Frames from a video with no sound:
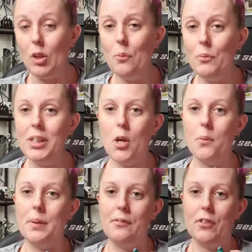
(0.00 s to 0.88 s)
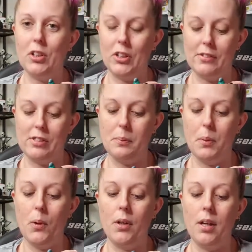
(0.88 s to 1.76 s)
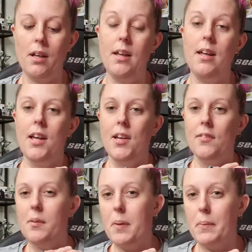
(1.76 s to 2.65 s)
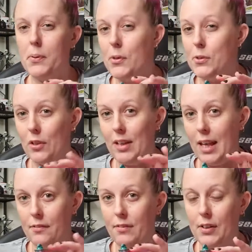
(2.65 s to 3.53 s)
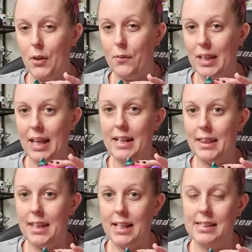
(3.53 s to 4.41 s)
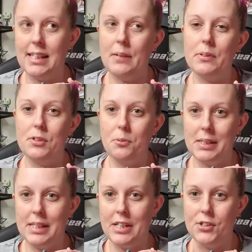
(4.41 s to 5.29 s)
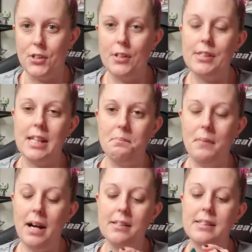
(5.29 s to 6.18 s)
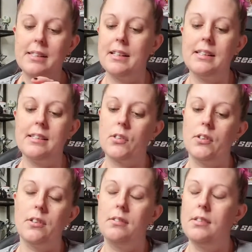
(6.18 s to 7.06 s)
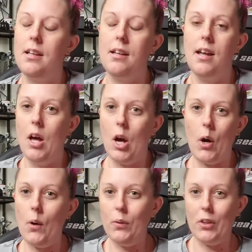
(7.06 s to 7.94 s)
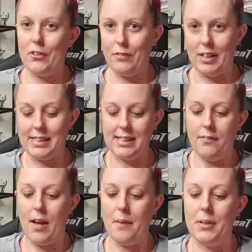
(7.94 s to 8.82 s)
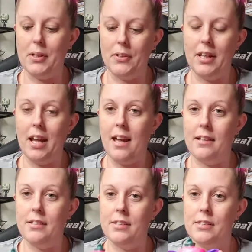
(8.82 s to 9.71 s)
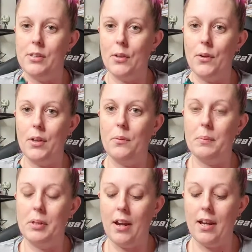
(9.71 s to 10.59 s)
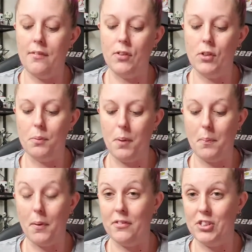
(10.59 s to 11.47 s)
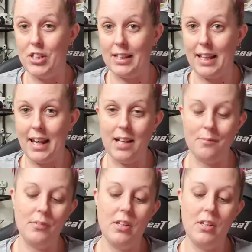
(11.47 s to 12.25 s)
I'm really hoping for a lot of support for people who don't like Funko related things, there will still be t shirts and mugs, and he's got a whole lot of fun stuff happening on the night. So it would be great if you could pop over and check that out.